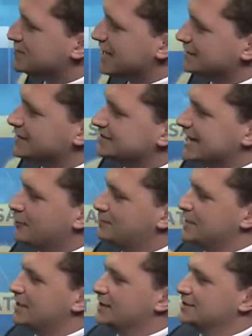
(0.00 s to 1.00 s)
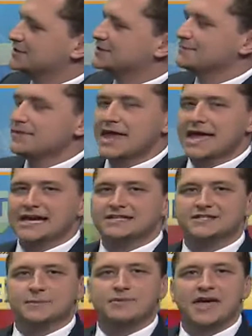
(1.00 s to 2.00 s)
pick this out because
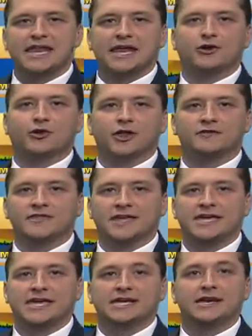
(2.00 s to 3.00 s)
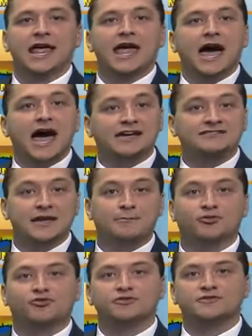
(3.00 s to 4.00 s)
it's the pinnacle of the heat. High
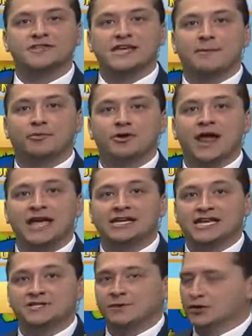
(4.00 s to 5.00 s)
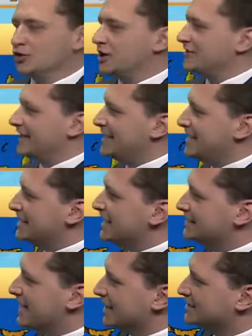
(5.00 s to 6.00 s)
temperatures in the upper 90s, but look at the heat
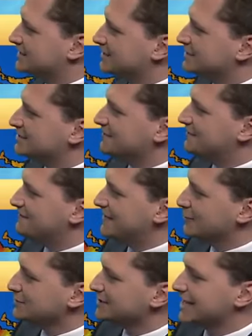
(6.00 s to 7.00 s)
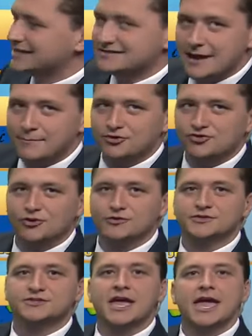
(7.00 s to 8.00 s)
index. This is the feels like
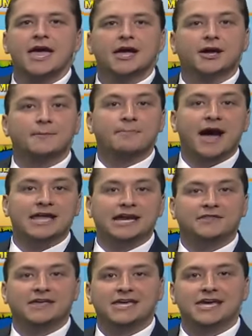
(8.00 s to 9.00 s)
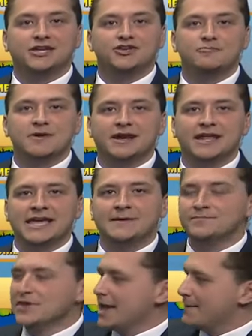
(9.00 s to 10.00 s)
temperatures combining the heat and
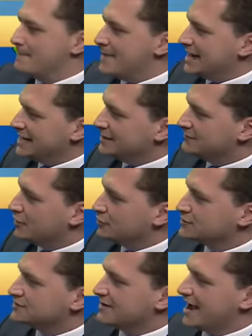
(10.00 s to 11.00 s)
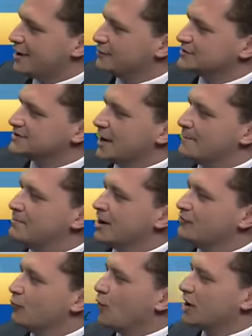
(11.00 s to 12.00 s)
humidity. Many of those towns
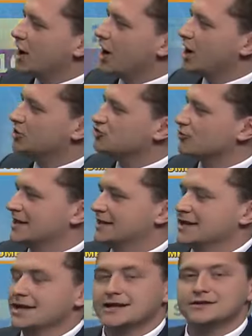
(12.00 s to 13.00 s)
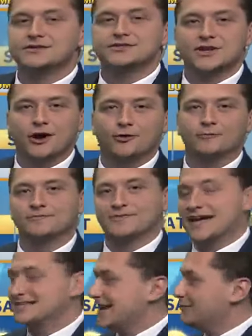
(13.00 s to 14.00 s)
above 100 so
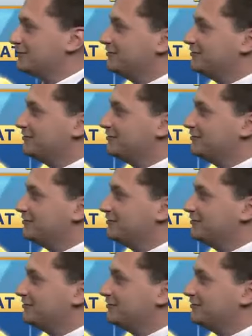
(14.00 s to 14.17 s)
that's how it